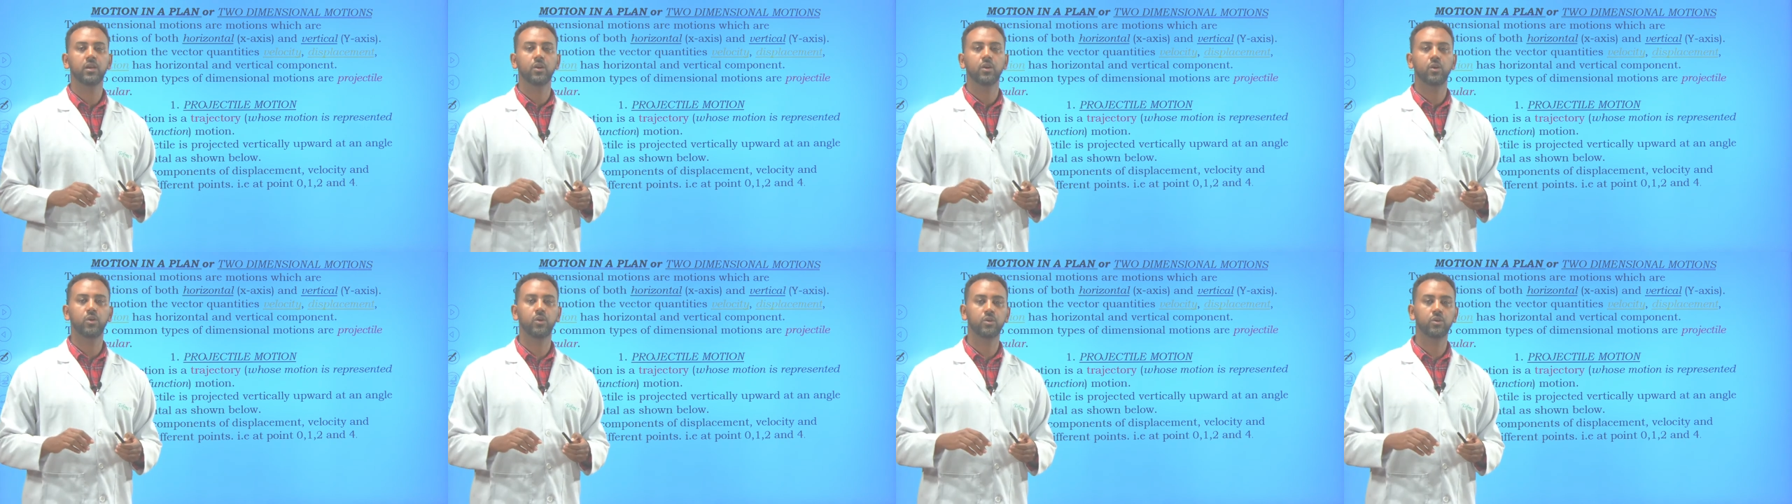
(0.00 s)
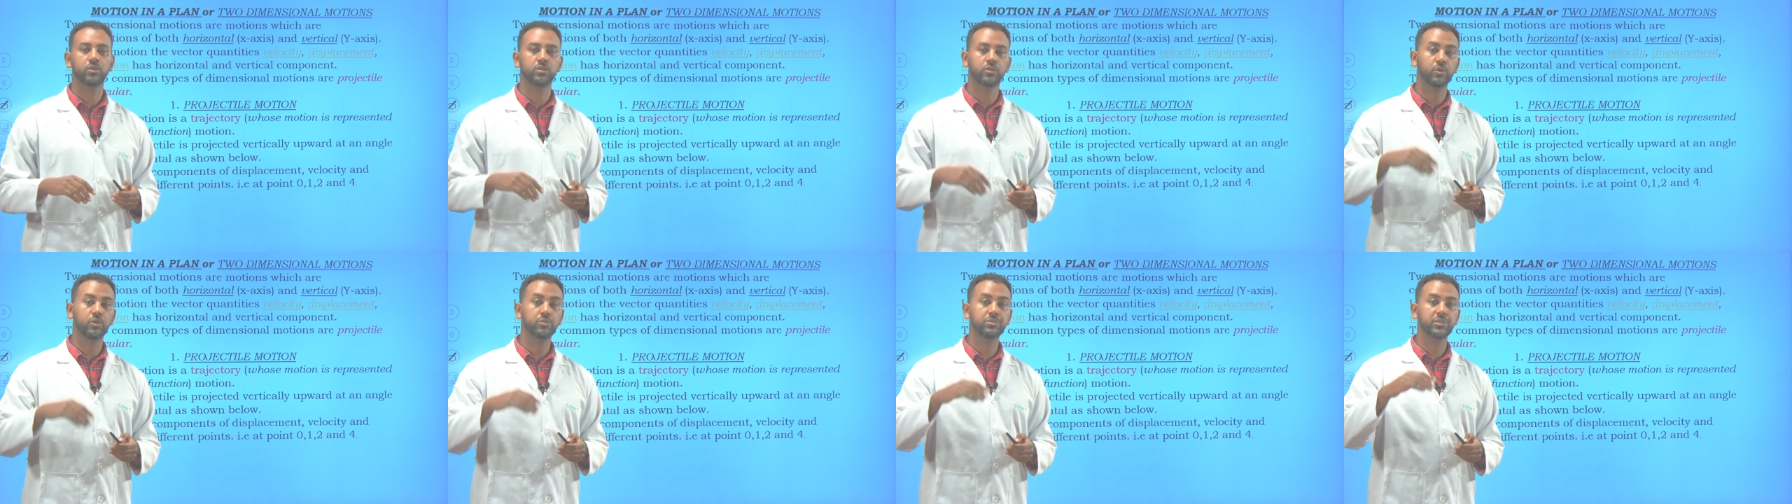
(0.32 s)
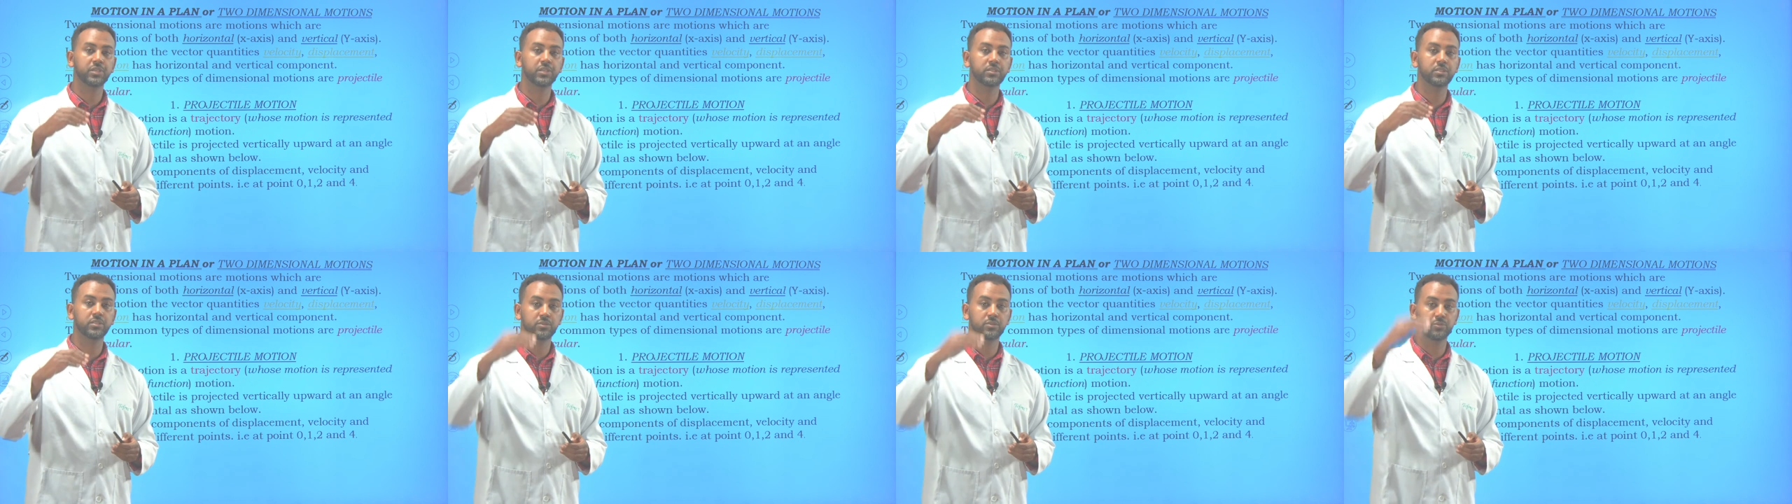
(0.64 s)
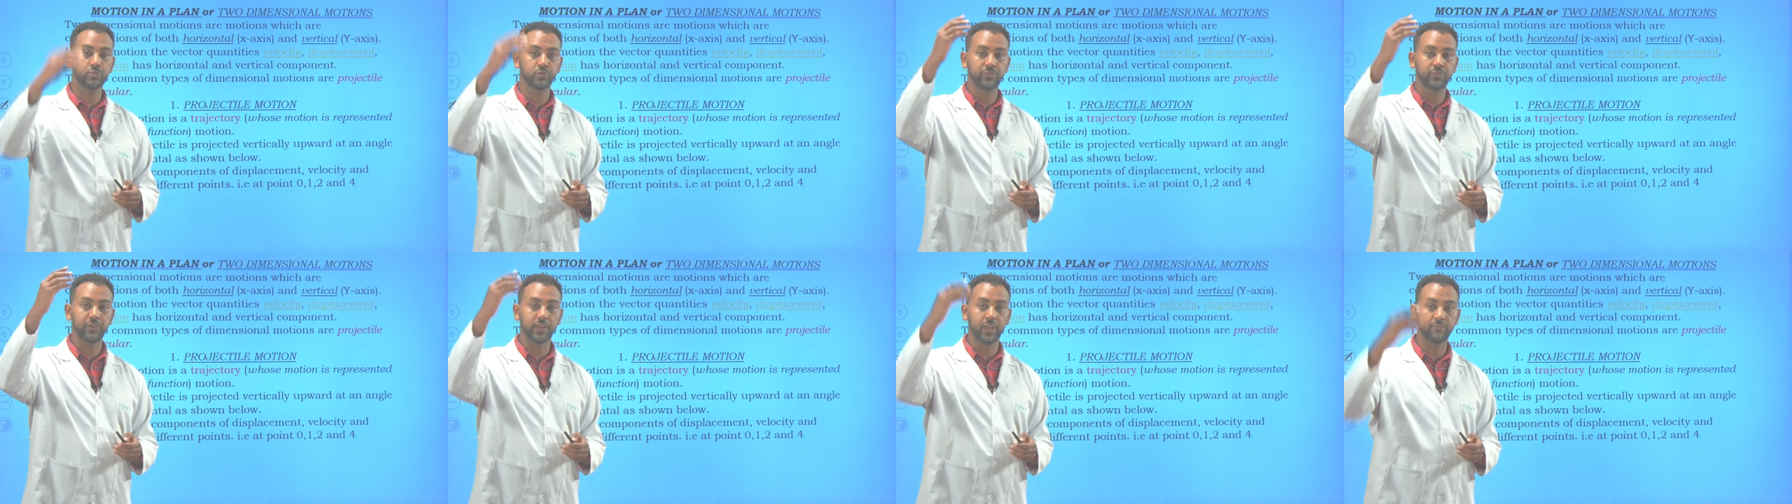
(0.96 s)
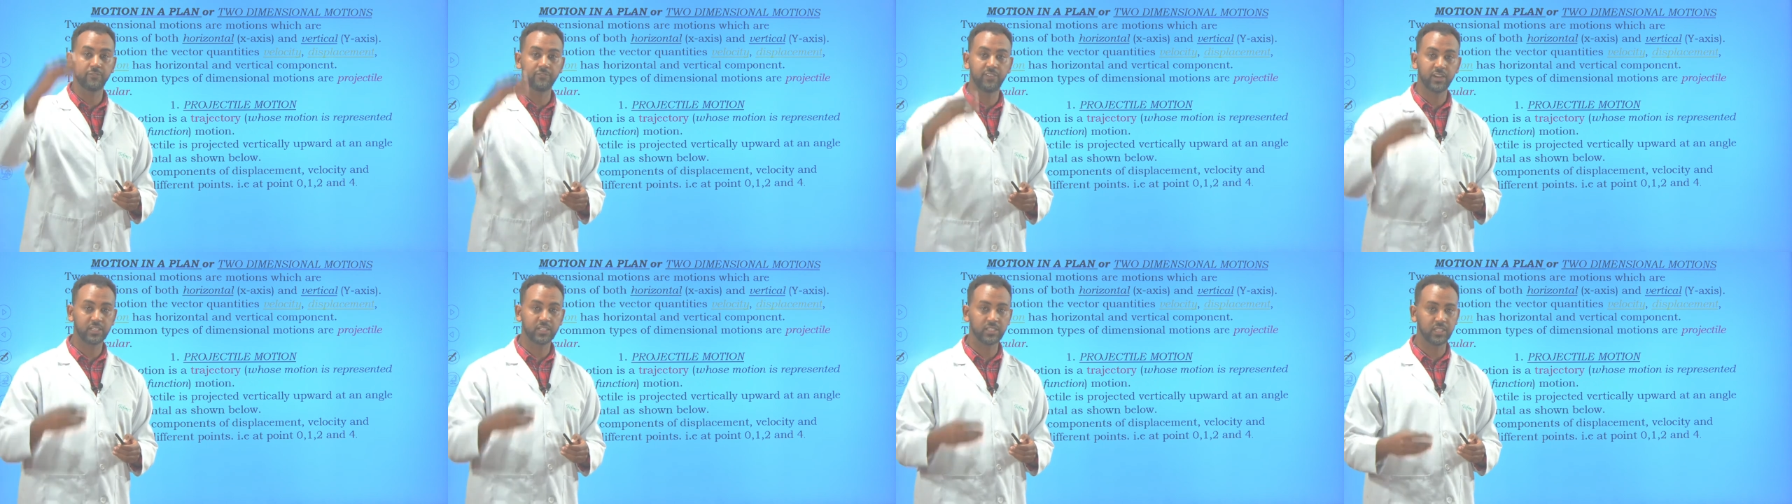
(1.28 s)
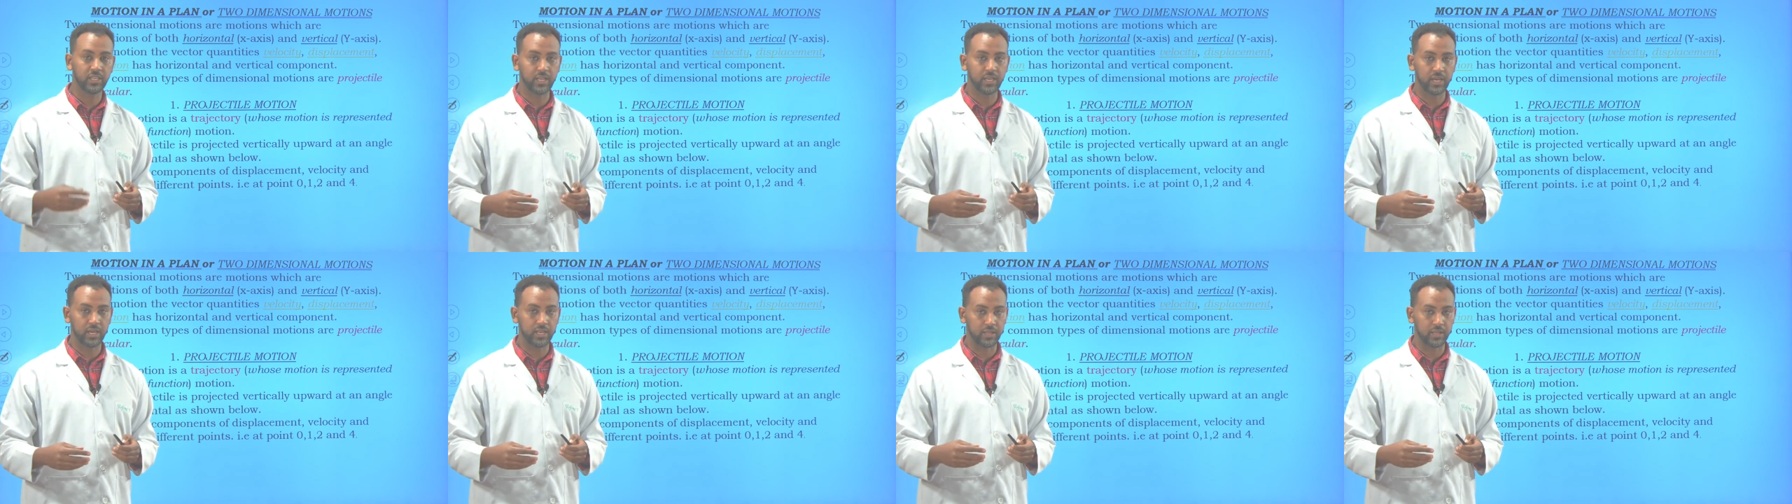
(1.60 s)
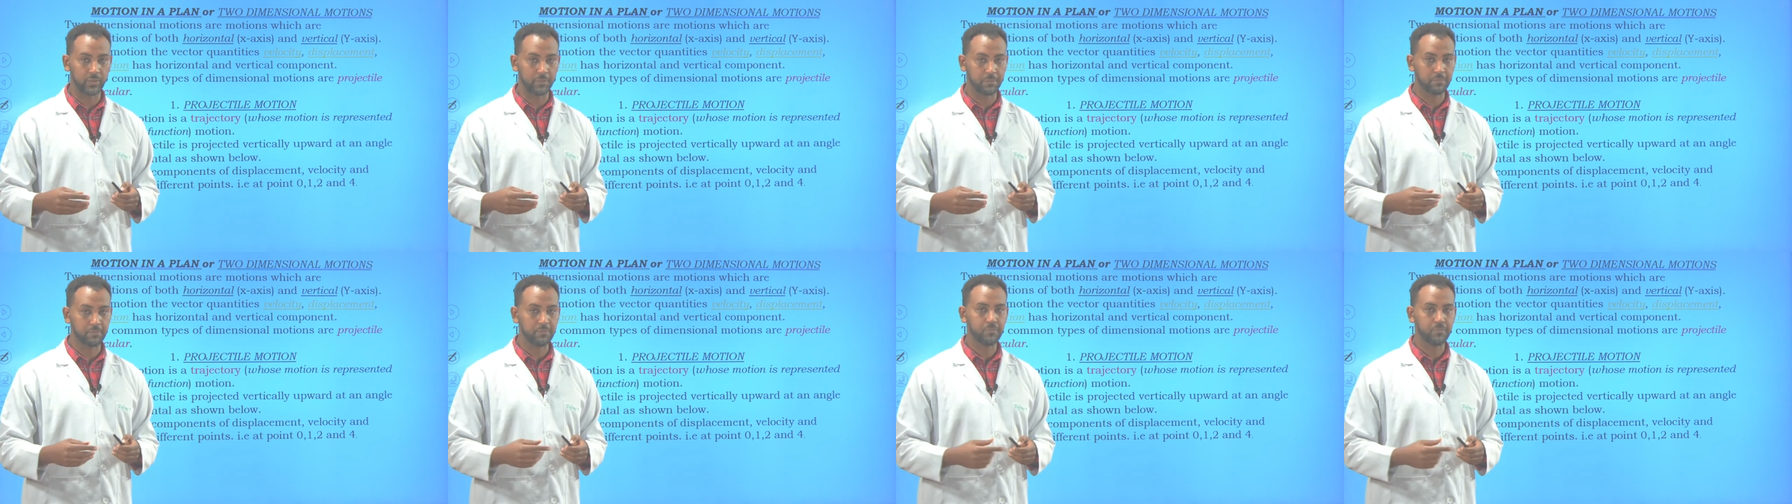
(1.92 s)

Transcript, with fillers: or the object is moving vertically.